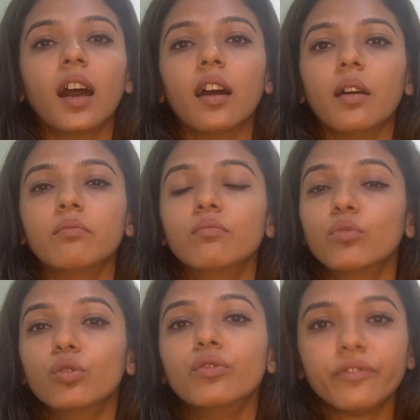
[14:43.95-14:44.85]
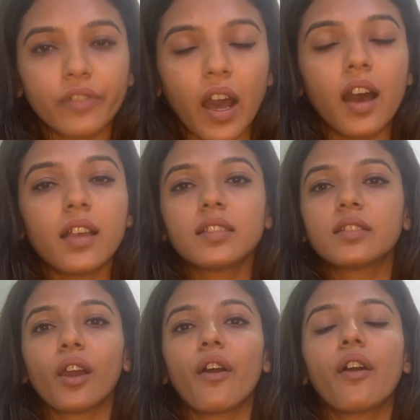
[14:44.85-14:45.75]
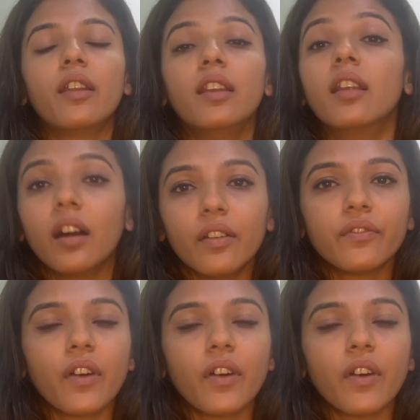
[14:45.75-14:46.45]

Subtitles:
move fast, learn